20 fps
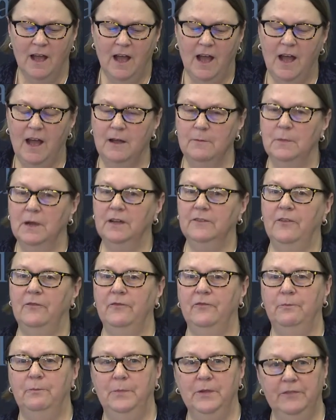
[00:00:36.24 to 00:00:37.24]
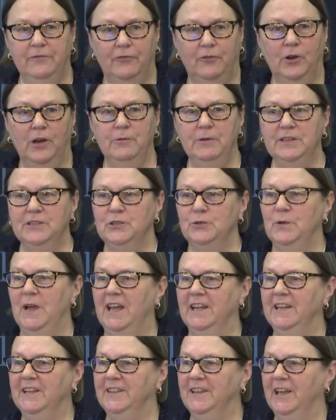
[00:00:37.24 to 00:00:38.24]
Um, before we do
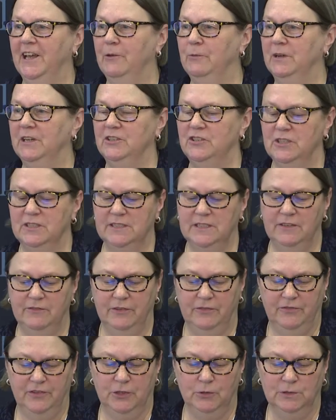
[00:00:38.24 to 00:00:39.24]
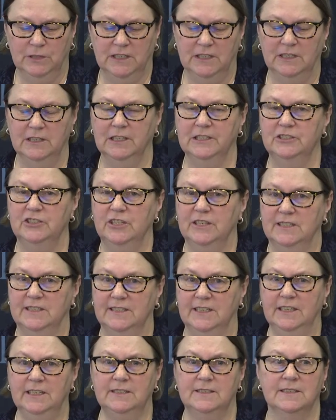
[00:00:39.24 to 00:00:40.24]
anything, I want to just give a few little
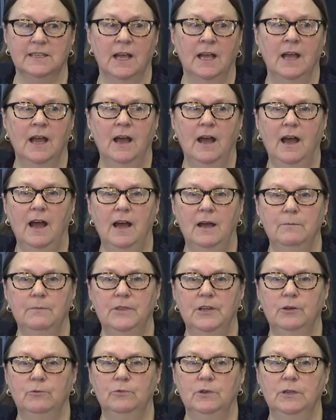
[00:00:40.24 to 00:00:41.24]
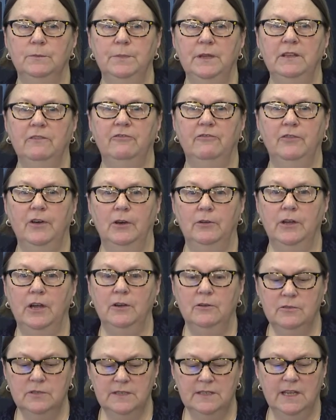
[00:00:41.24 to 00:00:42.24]
logistics. Um, there will be
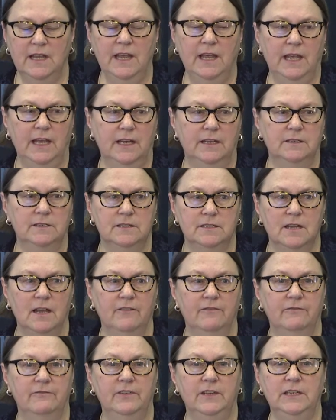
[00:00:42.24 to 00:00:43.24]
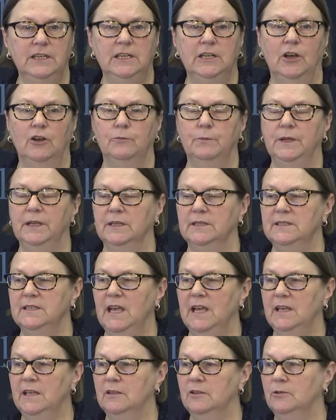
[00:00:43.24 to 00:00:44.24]
photos and video being
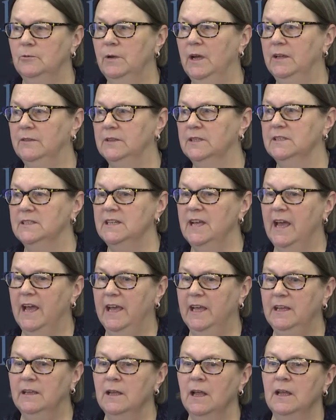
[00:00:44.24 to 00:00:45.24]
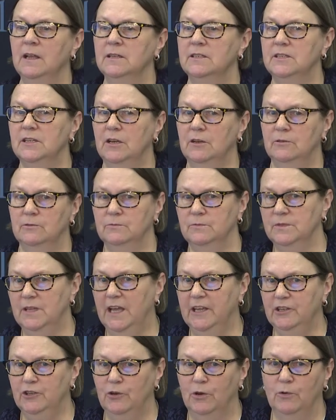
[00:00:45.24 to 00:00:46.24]
taken throughout the day so
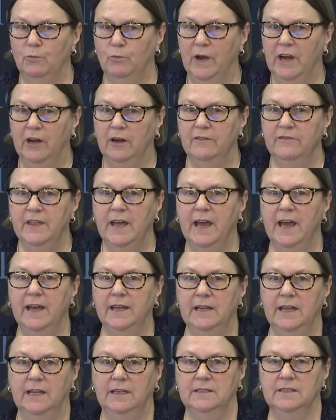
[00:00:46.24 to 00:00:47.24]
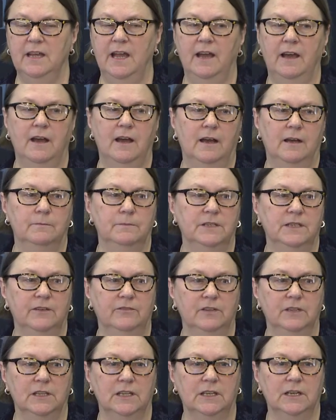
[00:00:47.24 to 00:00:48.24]
that you're aware of that and um,
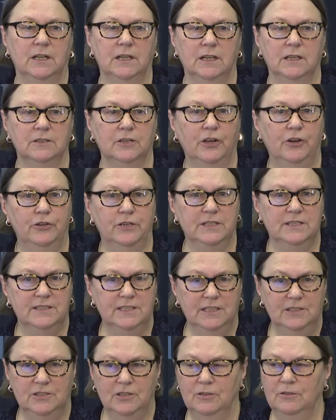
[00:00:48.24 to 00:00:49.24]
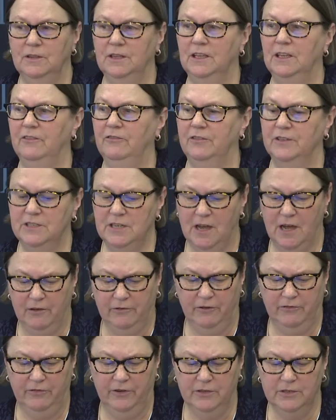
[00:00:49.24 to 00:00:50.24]
give a little courtesy to the
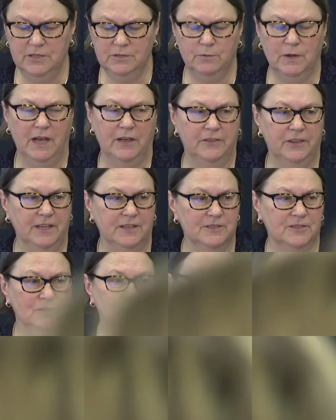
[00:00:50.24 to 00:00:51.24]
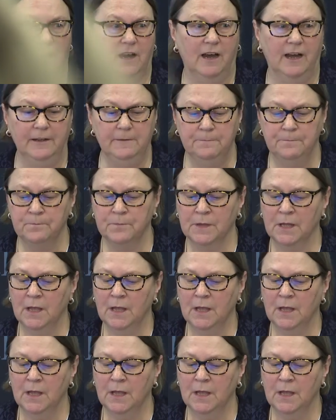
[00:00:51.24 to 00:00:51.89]
photographers while things are going on.